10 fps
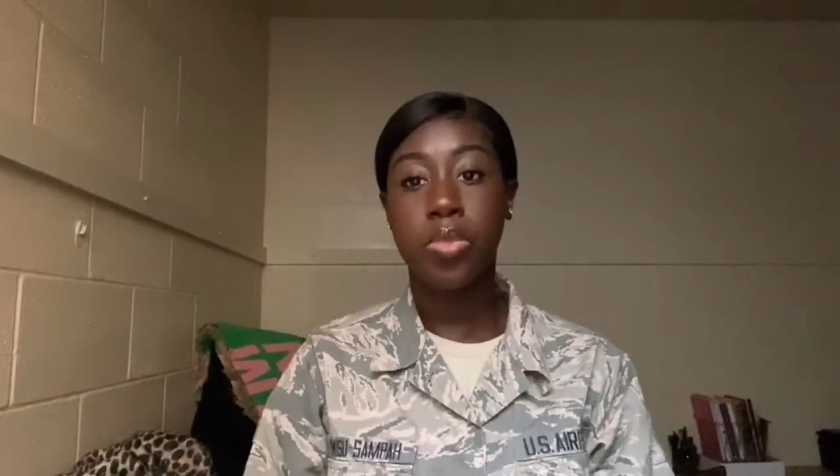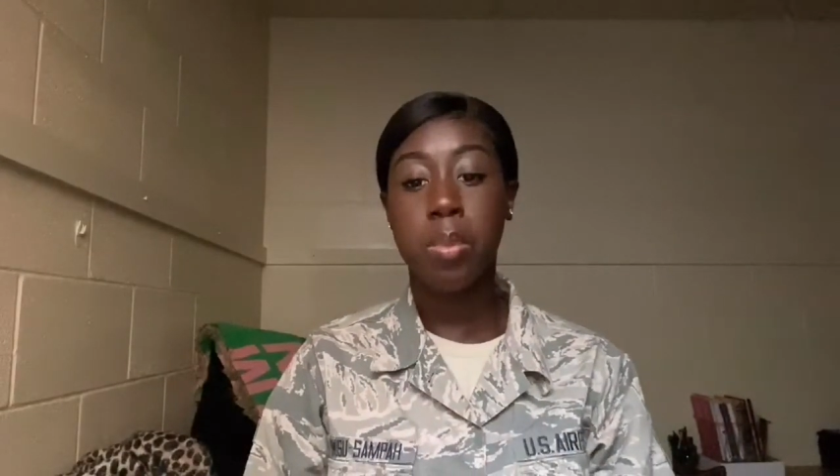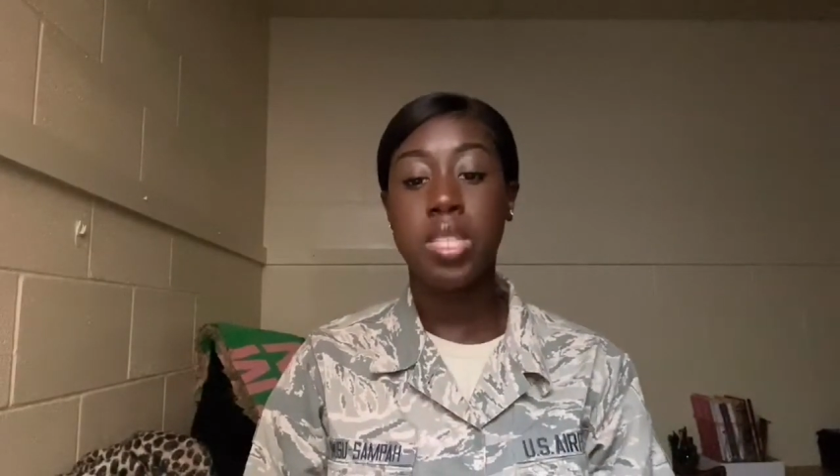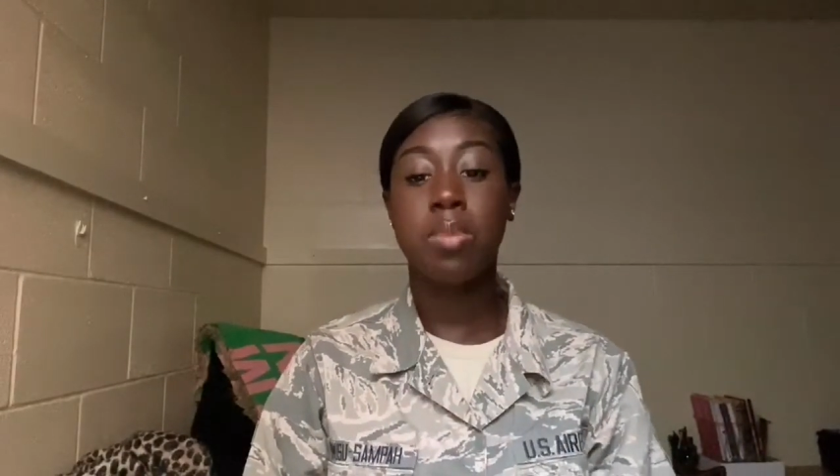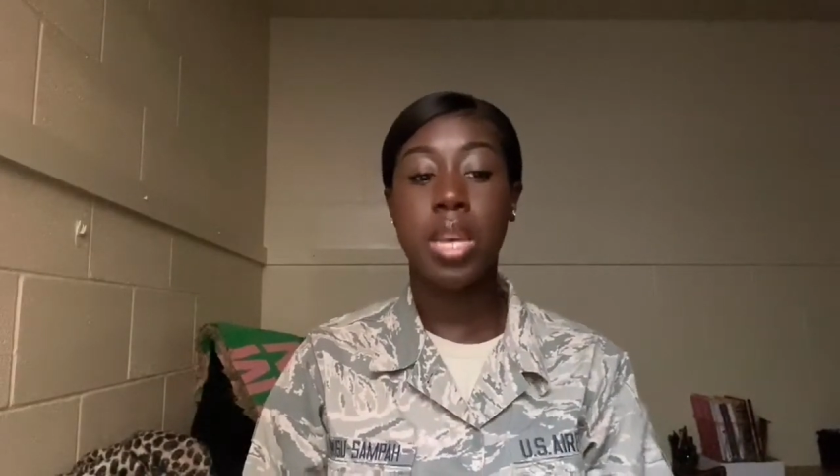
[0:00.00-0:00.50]

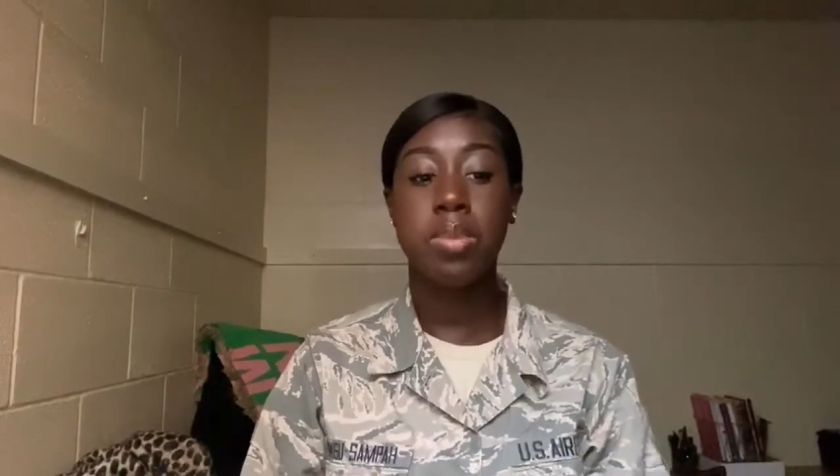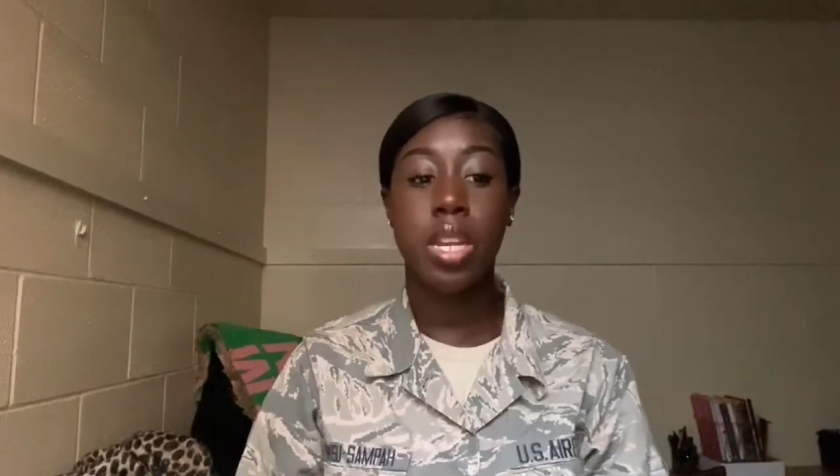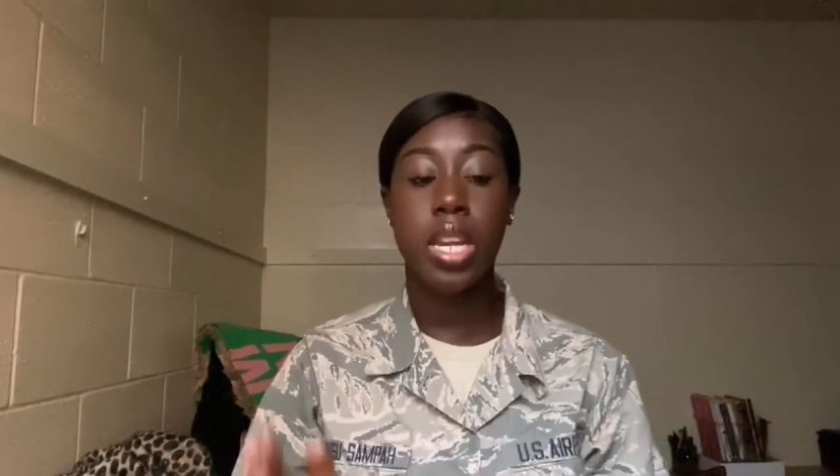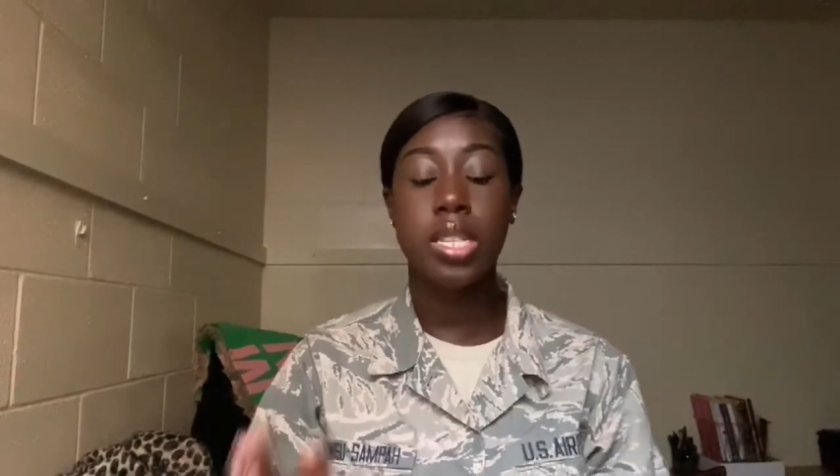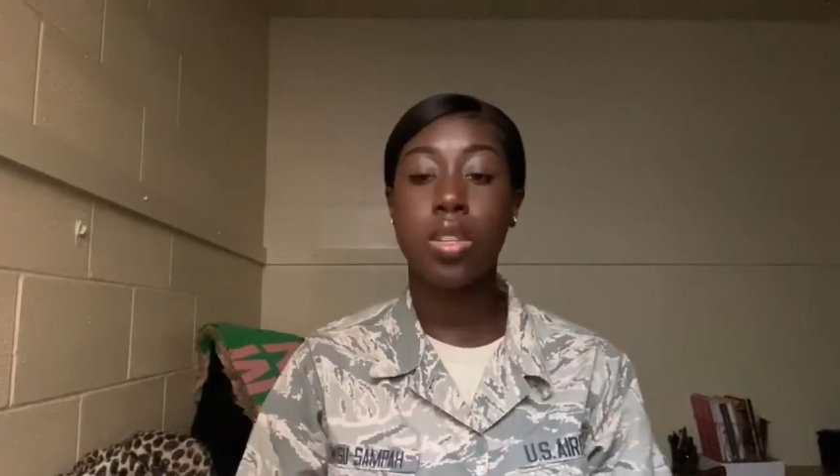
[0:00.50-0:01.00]
but sometimes
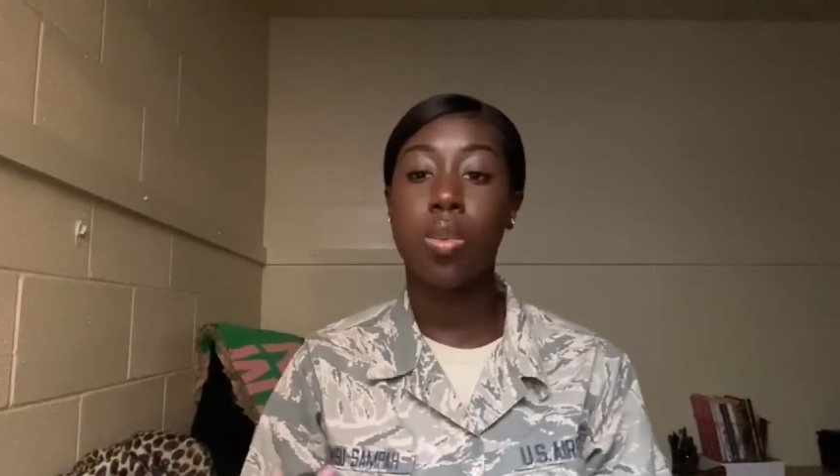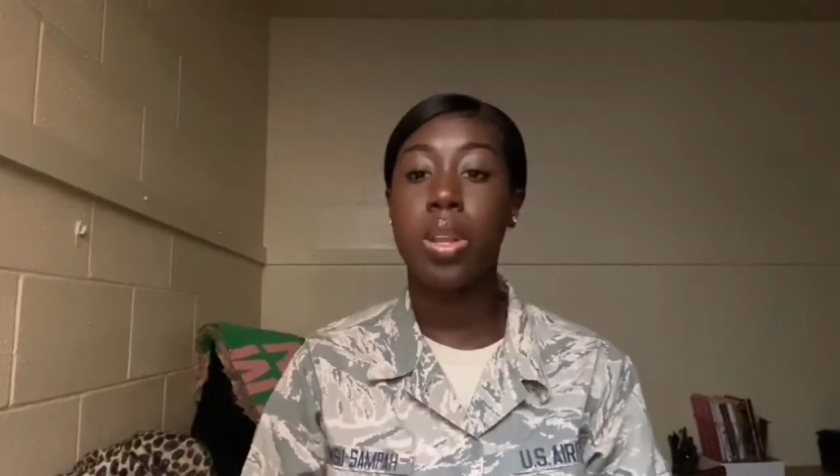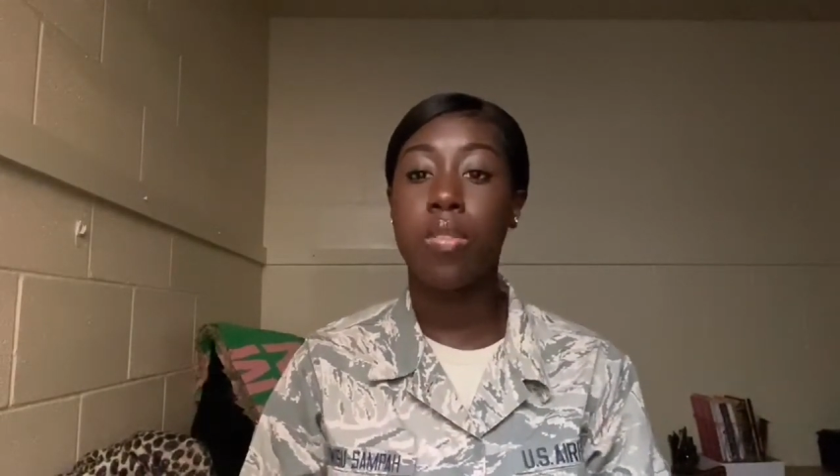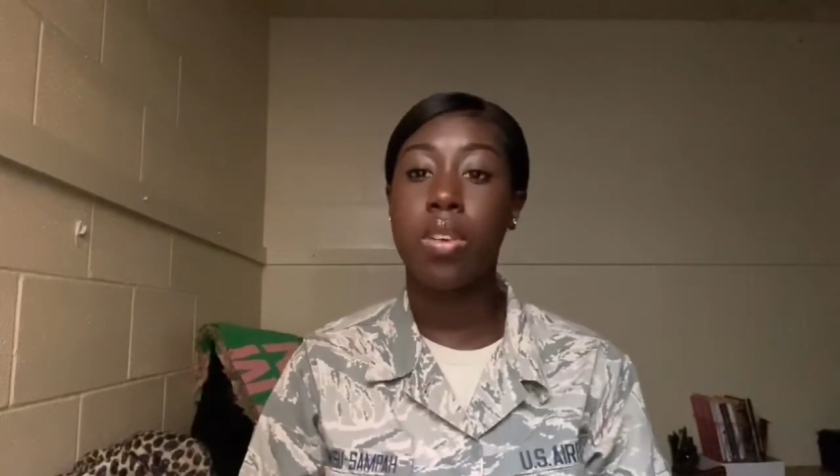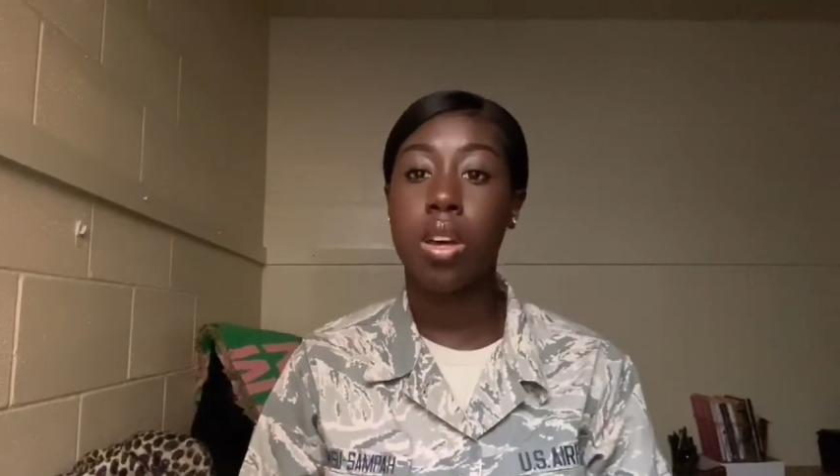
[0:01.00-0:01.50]
there is a little
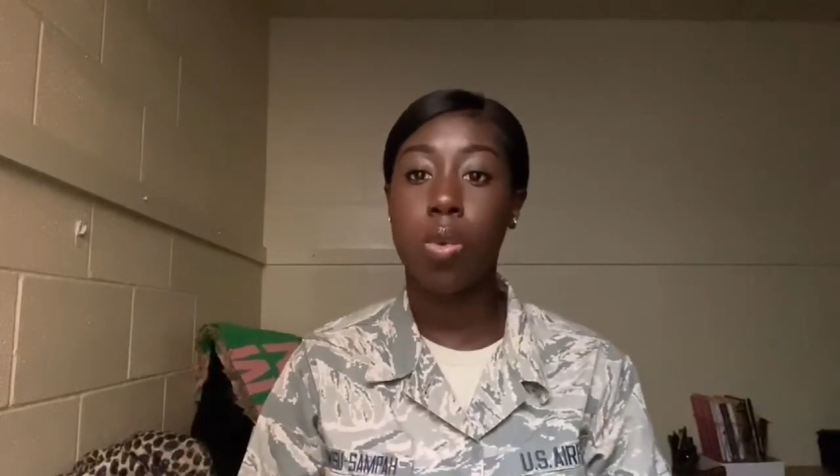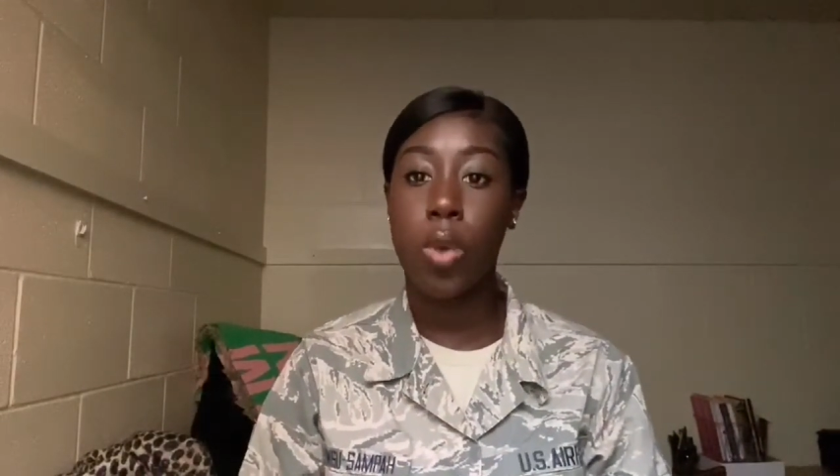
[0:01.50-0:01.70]
bit of a